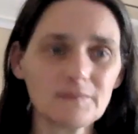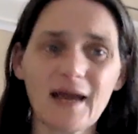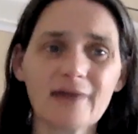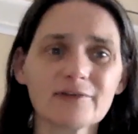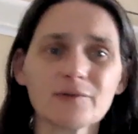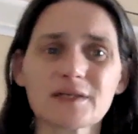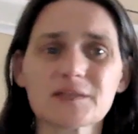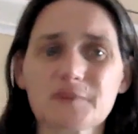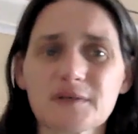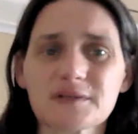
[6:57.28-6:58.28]
everyone
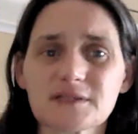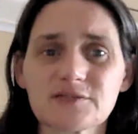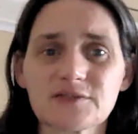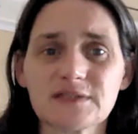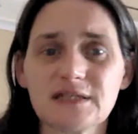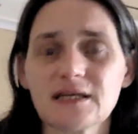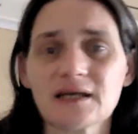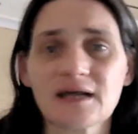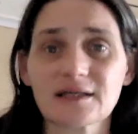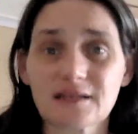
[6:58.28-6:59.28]
experiences fatigue
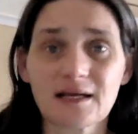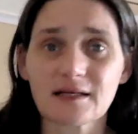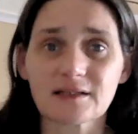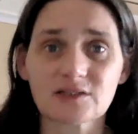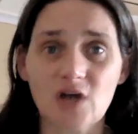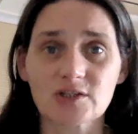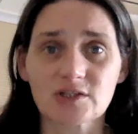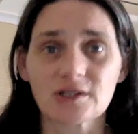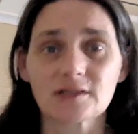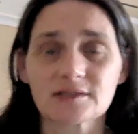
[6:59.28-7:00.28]
and
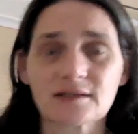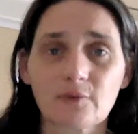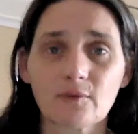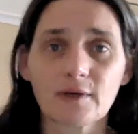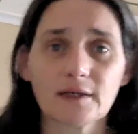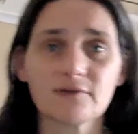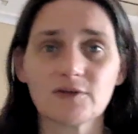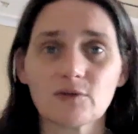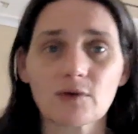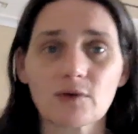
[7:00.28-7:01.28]
exhaustion at some point. If
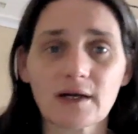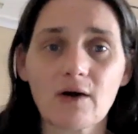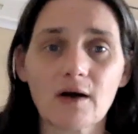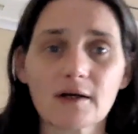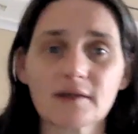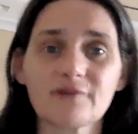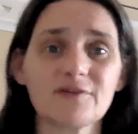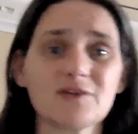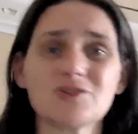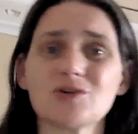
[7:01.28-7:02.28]
you work out hard enough,
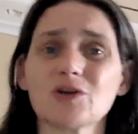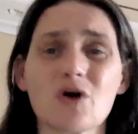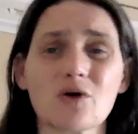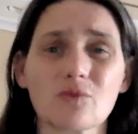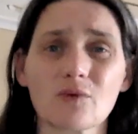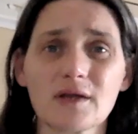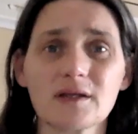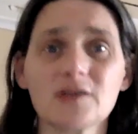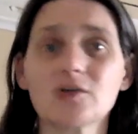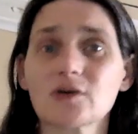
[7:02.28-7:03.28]
you do a long run,
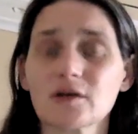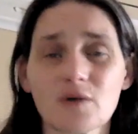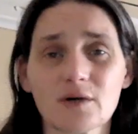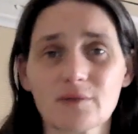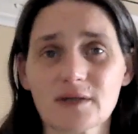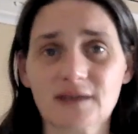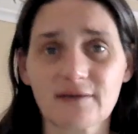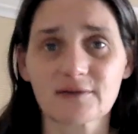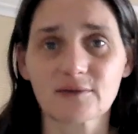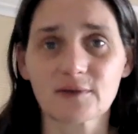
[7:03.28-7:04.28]
you're going to want to rest
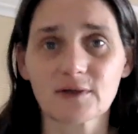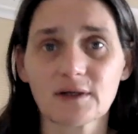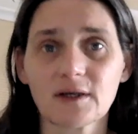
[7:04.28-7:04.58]
afterward,